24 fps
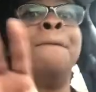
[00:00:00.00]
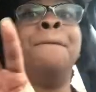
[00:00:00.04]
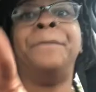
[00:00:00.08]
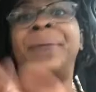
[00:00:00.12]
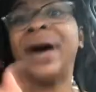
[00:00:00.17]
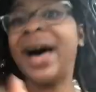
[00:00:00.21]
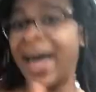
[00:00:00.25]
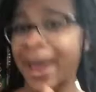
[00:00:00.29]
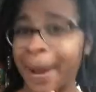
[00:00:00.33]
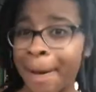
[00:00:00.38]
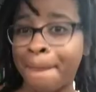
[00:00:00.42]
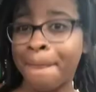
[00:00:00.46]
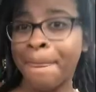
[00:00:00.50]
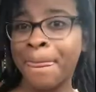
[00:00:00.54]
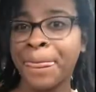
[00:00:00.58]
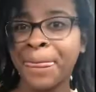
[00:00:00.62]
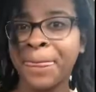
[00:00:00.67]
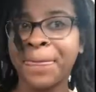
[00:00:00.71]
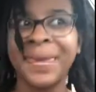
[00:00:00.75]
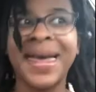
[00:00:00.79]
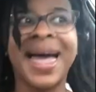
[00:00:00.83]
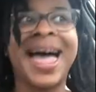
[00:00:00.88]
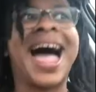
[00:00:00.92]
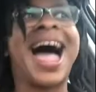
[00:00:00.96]
But
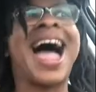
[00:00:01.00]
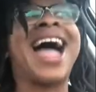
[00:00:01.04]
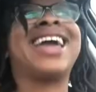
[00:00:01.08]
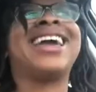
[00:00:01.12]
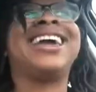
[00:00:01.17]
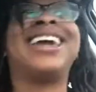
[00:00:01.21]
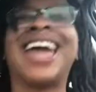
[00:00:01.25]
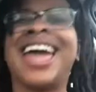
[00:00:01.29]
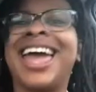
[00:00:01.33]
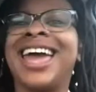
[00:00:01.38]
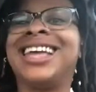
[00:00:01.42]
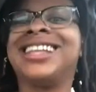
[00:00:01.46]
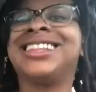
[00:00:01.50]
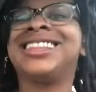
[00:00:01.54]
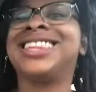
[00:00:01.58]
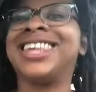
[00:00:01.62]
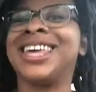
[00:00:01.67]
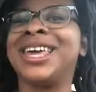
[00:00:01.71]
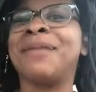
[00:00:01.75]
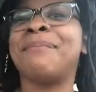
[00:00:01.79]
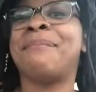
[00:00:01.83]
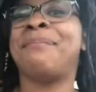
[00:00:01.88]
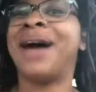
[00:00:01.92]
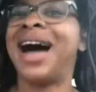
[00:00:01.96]
I gained
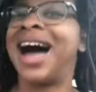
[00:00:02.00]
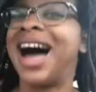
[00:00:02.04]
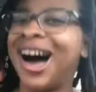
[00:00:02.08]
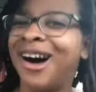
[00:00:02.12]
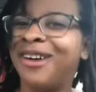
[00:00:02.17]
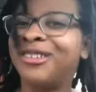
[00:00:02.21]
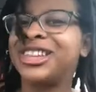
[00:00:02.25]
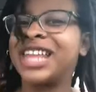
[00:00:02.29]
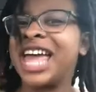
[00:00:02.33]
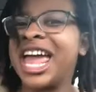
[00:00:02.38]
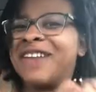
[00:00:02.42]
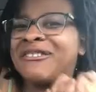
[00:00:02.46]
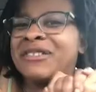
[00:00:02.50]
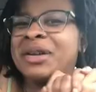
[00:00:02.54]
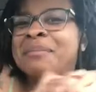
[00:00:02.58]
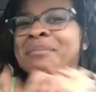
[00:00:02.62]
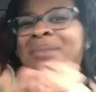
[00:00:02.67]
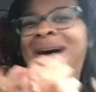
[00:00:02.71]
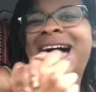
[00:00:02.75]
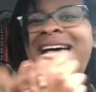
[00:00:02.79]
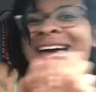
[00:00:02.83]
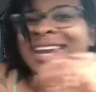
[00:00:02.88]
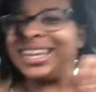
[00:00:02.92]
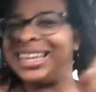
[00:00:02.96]
10 pounds,
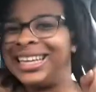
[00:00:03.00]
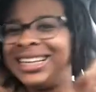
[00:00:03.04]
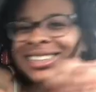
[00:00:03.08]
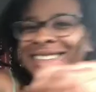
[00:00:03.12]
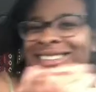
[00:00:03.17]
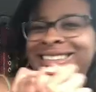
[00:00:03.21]
everybody.